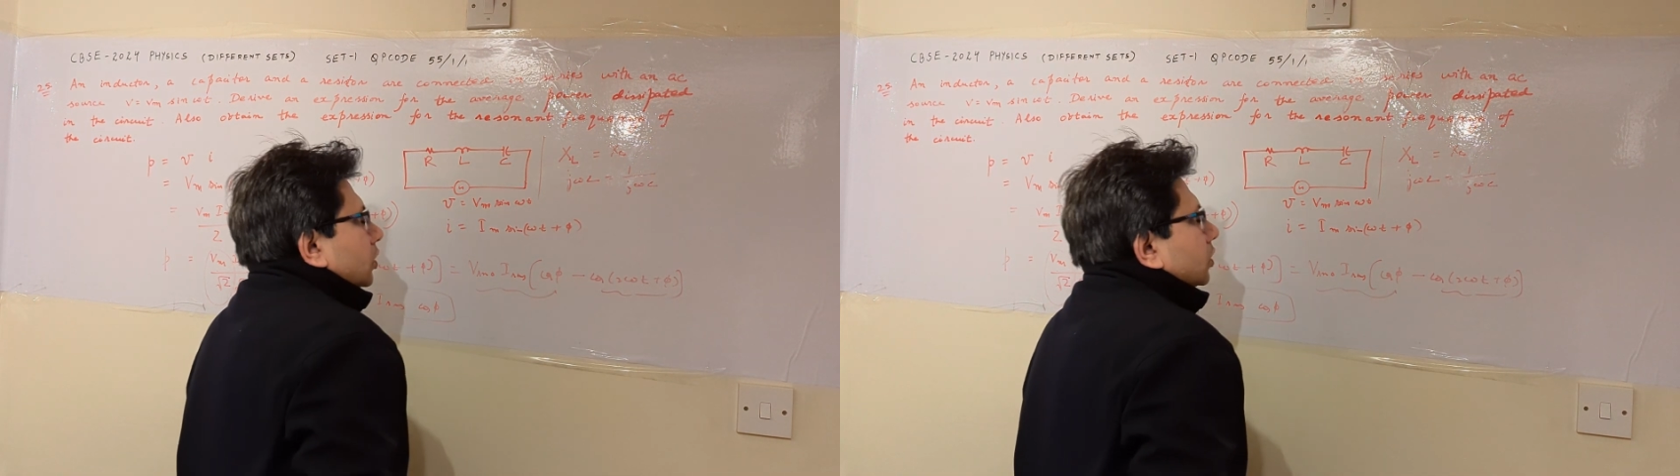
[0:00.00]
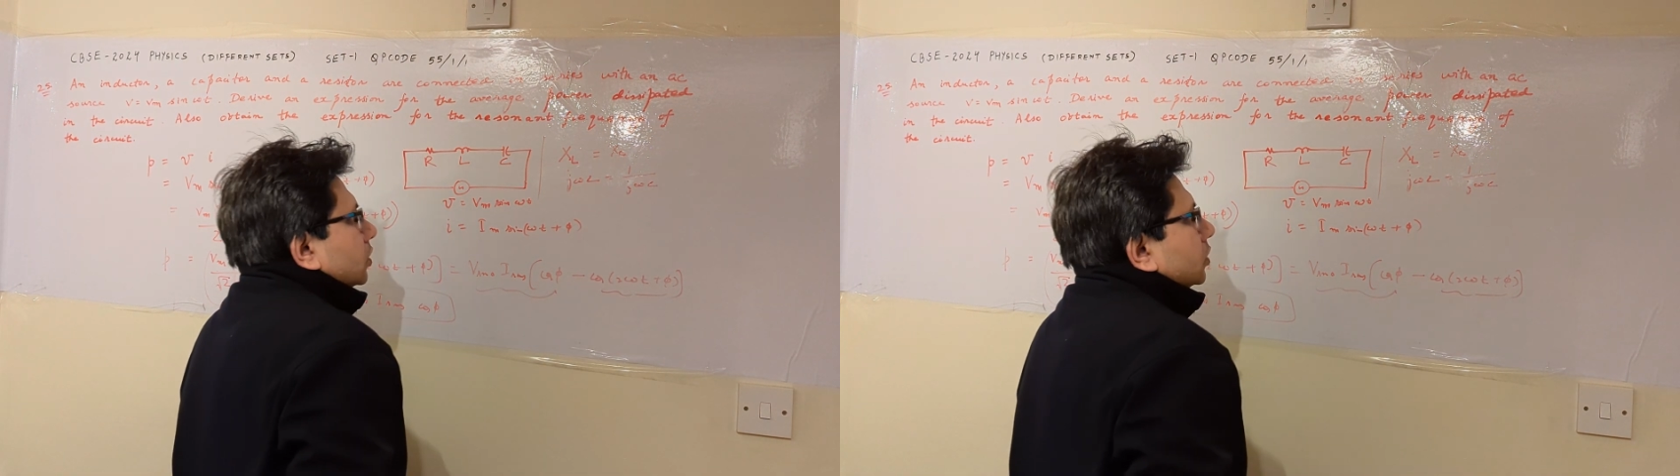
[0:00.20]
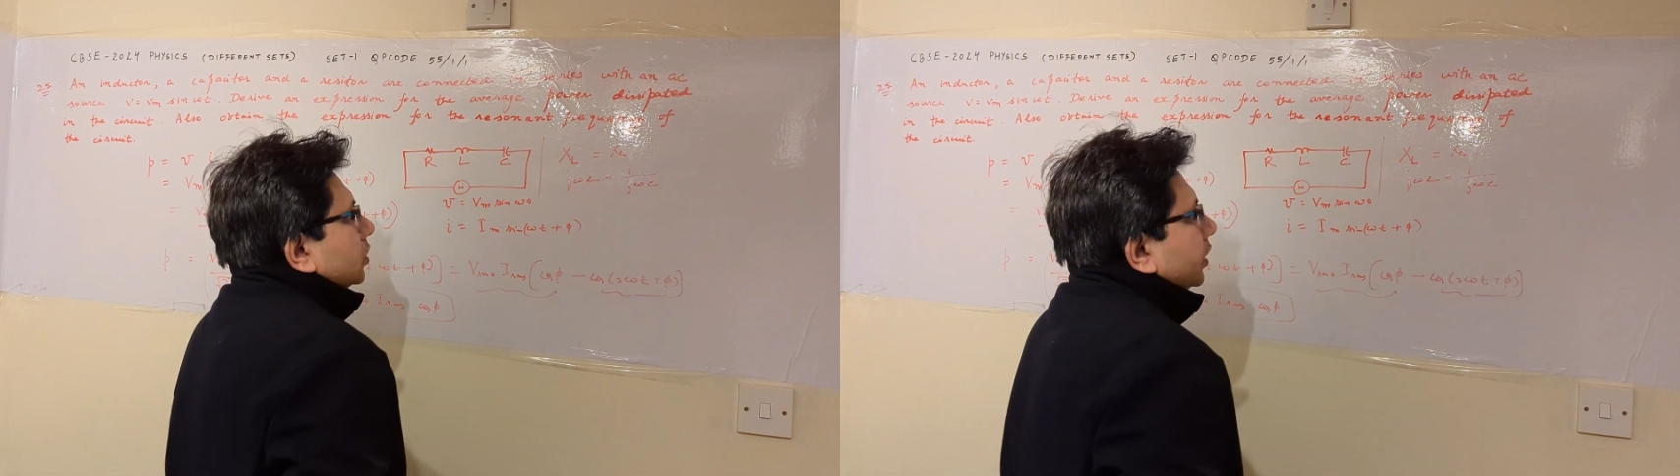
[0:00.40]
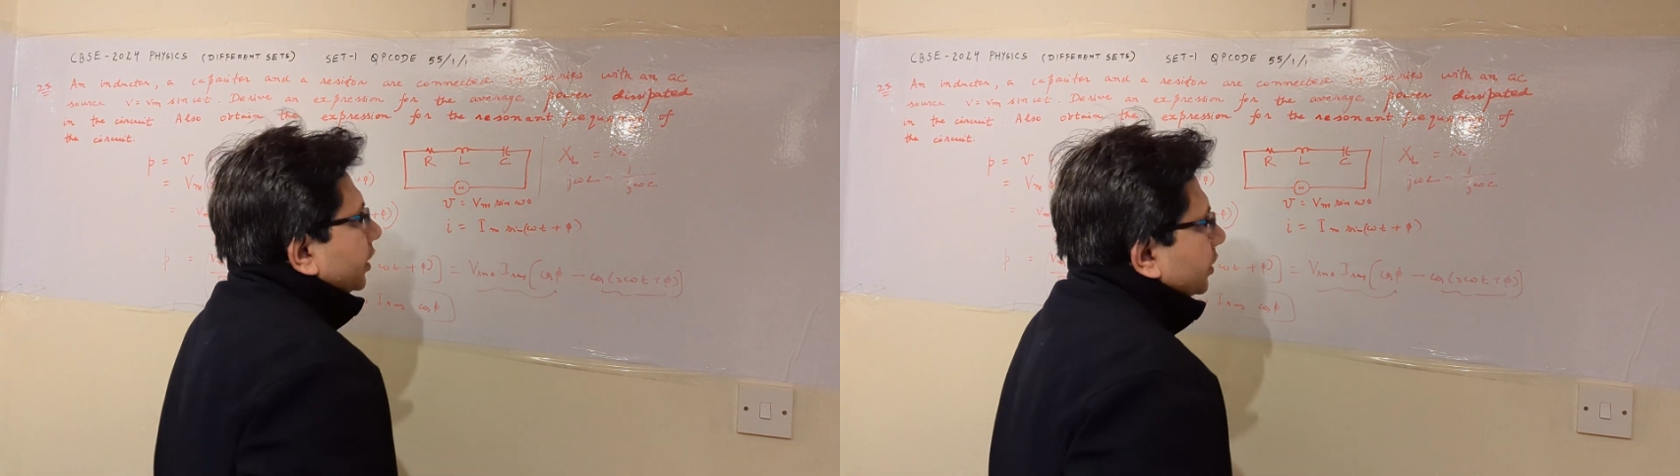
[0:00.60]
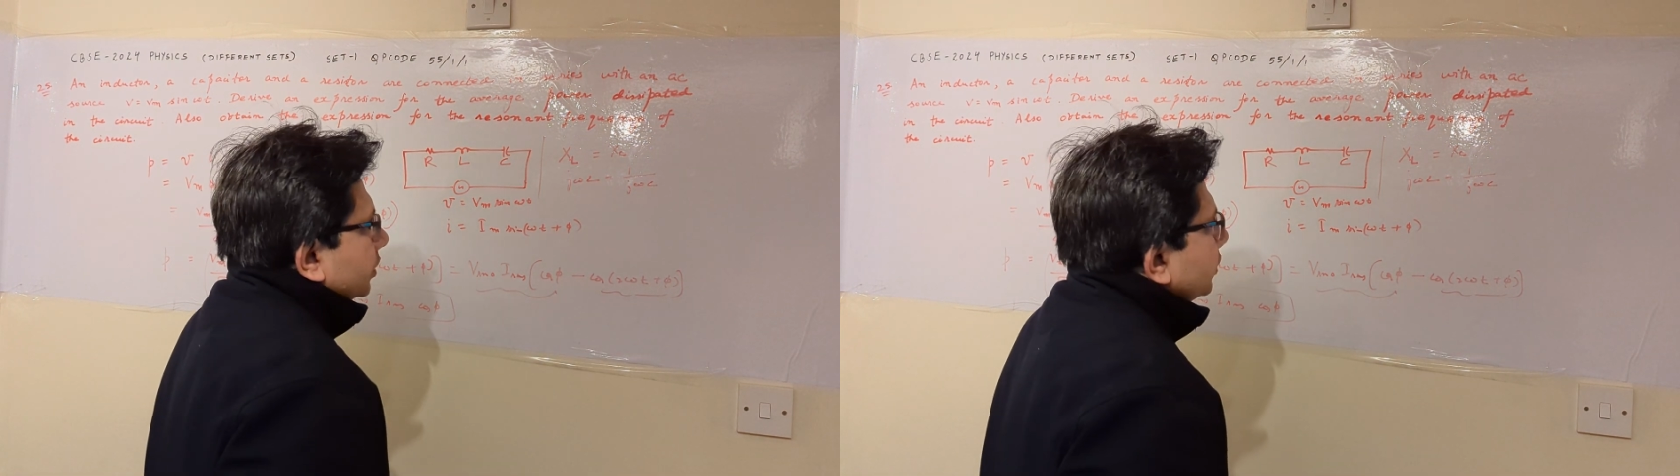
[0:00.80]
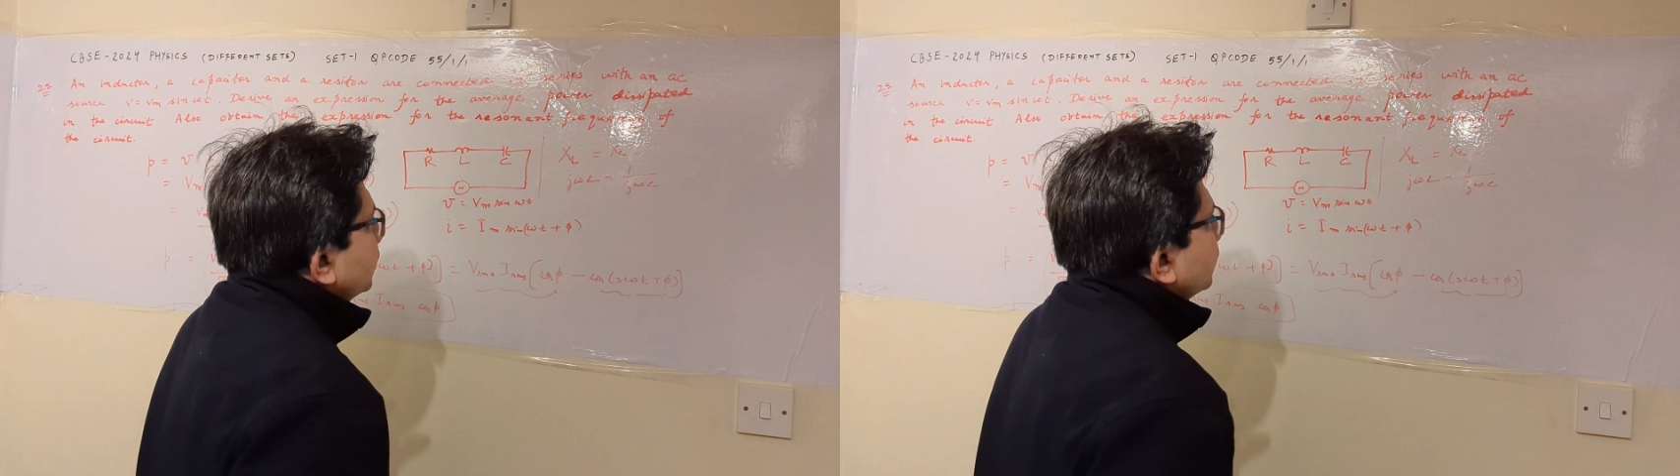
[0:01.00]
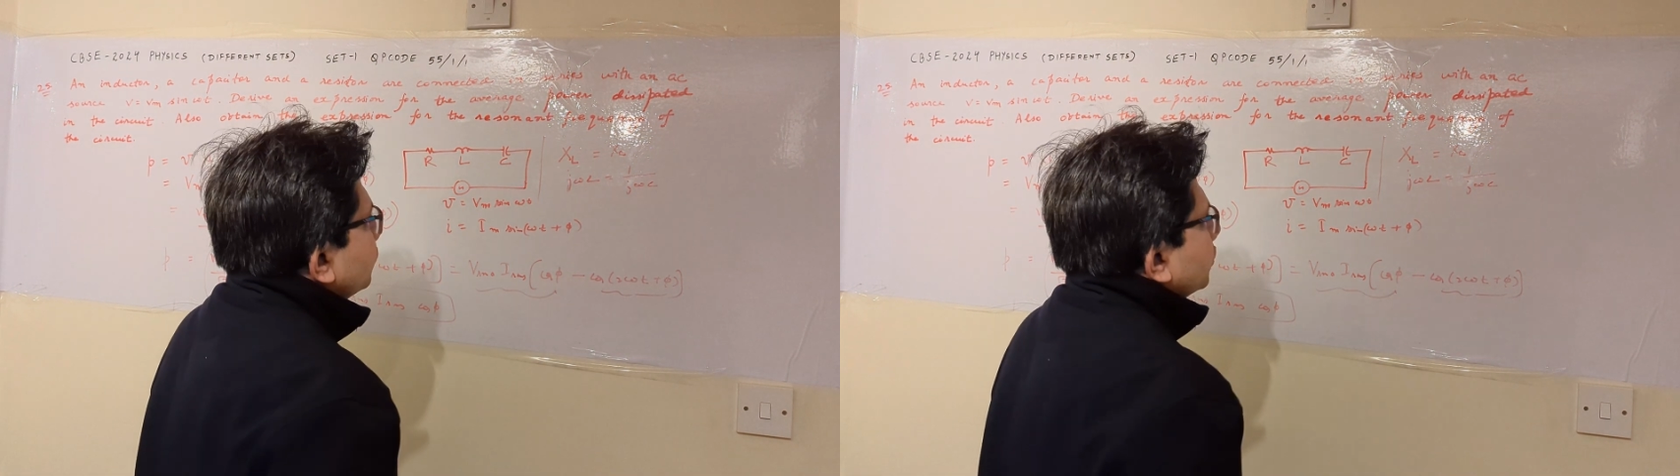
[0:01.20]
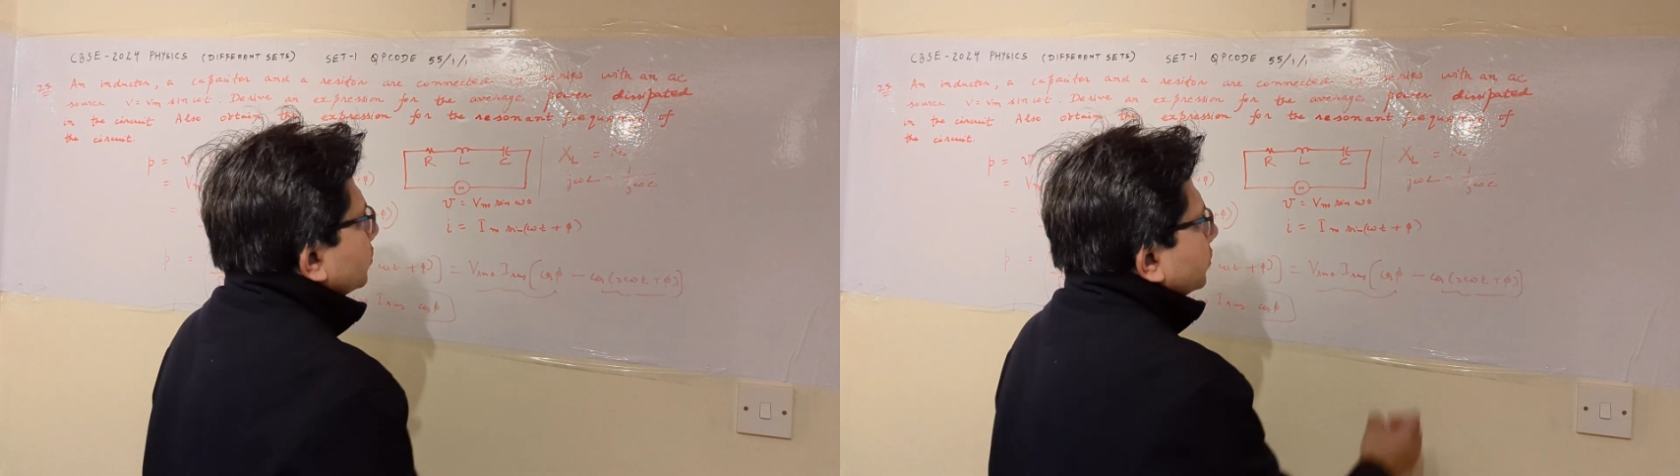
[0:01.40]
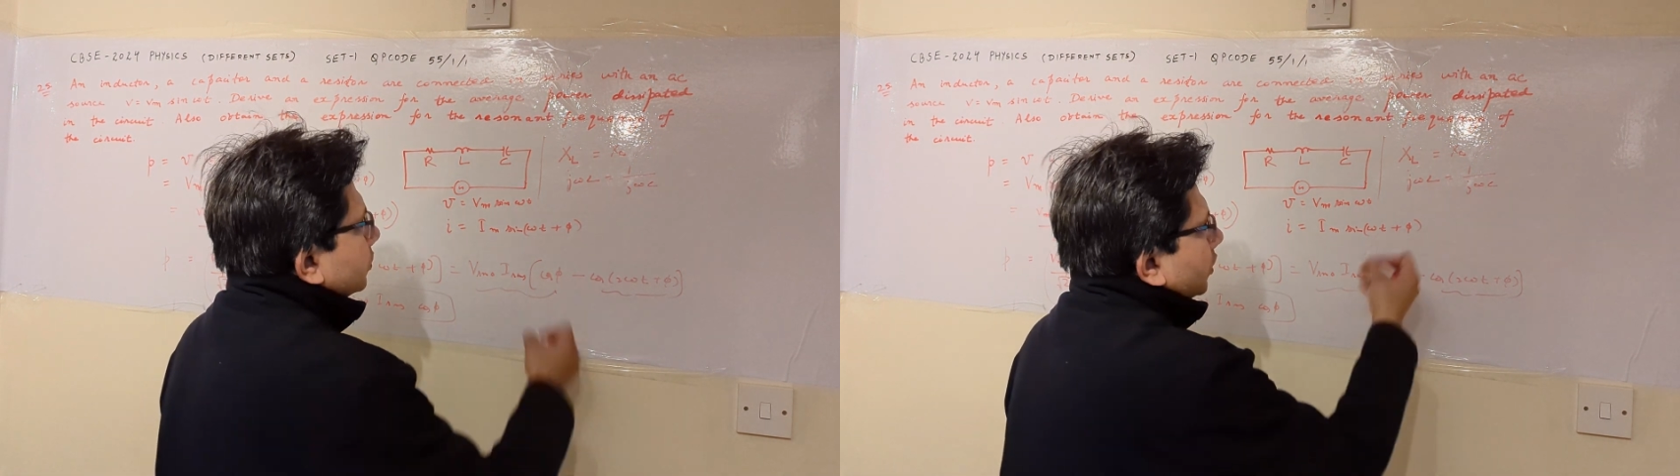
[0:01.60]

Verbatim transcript: Uh, here, from